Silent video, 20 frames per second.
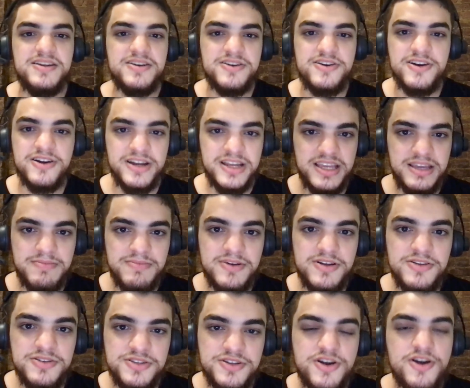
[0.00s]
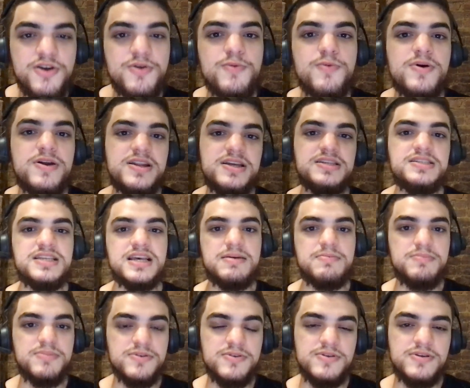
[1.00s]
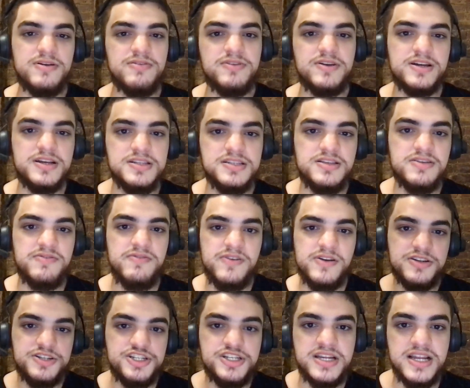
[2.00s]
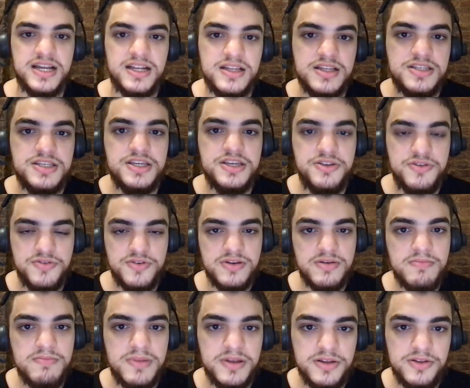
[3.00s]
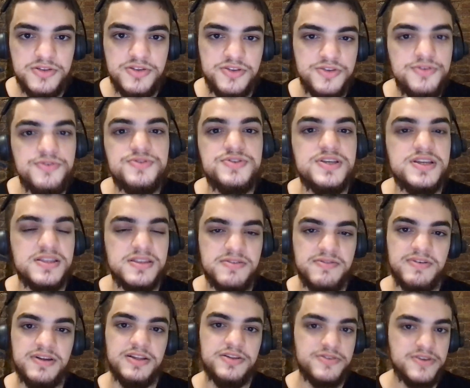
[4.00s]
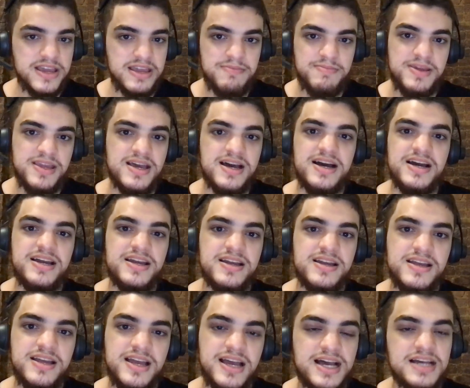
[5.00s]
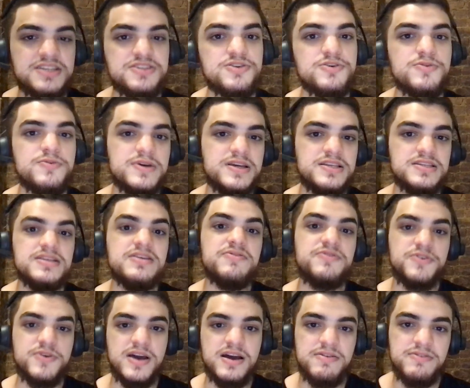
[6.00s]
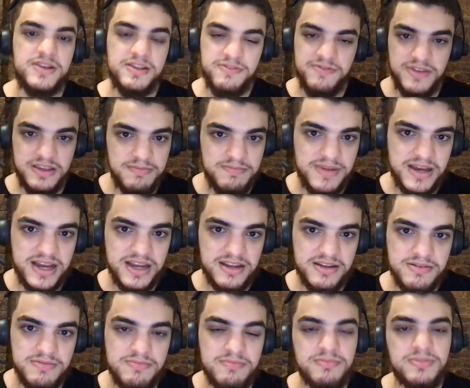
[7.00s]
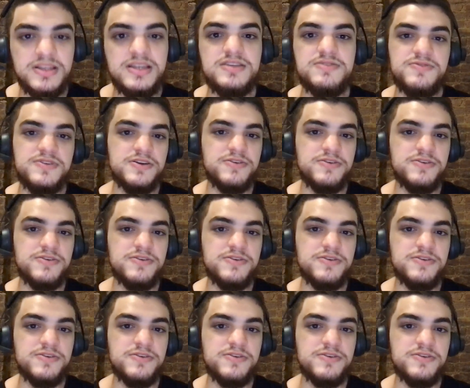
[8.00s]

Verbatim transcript: cart emails are one example of a custom functionality you can build using the Velo API. As always, if you have any feedback, please feel